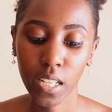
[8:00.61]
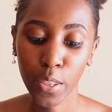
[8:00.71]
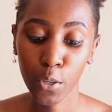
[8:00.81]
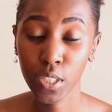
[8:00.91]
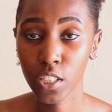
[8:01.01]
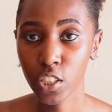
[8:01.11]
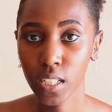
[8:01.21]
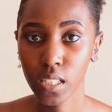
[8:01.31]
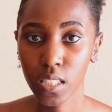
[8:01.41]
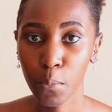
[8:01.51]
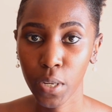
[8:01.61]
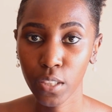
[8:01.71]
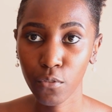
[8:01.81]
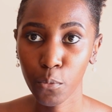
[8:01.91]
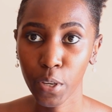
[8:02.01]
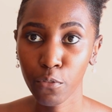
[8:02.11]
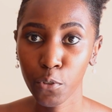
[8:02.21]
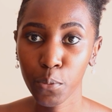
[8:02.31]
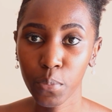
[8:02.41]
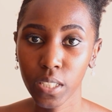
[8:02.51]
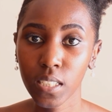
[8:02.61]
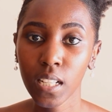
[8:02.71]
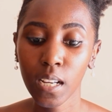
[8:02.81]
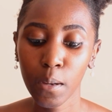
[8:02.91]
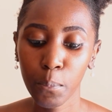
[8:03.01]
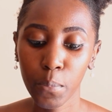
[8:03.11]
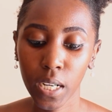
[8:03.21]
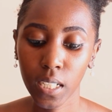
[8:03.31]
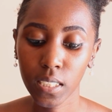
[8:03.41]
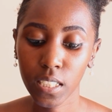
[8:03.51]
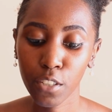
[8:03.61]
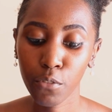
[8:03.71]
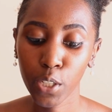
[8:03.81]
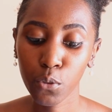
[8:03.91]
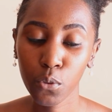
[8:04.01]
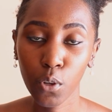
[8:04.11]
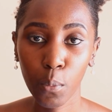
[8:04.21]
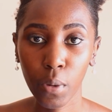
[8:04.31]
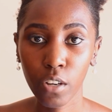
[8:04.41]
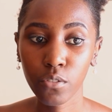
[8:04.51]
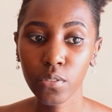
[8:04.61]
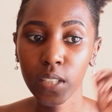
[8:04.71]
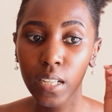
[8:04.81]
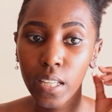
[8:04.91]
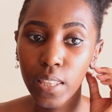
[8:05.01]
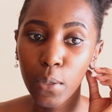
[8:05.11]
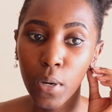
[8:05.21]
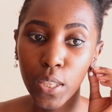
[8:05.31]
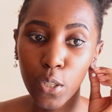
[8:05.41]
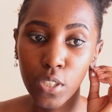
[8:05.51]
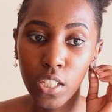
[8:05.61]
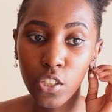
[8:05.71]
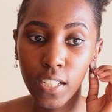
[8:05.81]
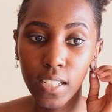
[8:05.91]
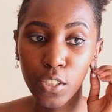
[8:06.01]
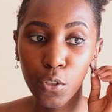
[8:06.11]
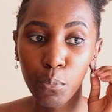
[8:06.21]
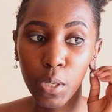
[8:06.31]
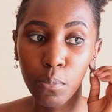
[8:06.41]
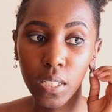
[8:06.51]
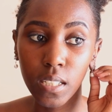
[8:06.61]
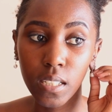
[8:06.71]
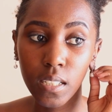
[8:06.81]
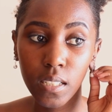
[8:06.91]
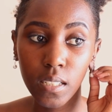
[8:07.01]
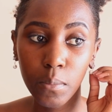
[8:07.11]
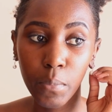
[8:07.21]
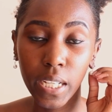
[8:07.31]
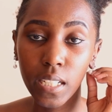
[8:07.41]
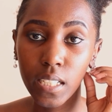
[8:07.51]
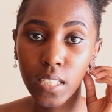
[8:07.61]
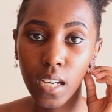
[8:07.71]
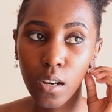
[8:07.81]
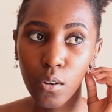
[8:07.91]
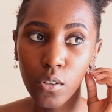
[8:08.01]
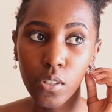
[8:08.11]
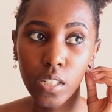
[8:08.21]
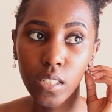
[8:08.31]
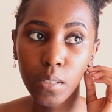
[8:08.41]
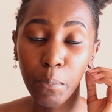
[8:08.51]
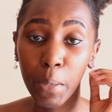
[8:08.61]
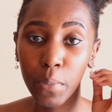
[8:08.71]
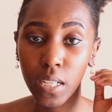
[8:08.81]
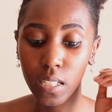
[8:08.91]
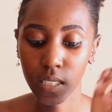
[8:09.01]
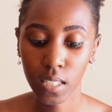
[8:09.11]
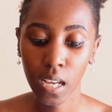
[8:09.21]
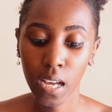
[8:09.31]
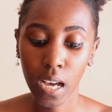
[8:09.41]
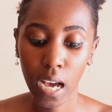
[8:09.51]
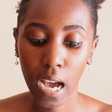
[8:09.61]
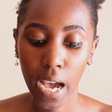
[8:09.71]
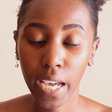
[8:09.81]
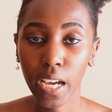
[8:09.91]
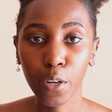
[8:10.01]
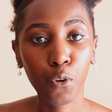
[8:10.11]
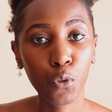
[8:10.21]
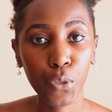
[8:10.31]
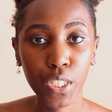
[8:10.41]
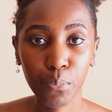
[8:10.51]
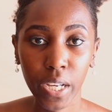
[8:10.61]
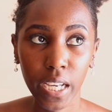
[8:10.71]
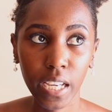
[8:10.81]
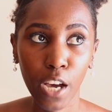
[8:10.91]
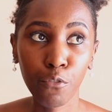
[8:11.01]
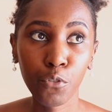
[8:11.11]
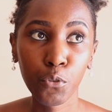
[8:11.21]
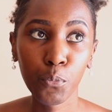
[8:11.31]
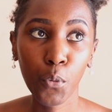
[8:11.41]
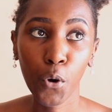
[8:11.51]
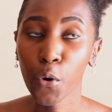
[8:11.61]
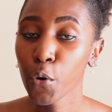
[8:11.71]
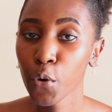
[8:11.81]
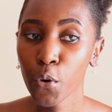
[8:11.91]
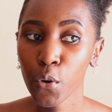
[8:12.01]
1,000 shillings a month for my phone bill, but if I do go above the 1,000 shillings on maybe my data or my minutes, I can always buy a few more,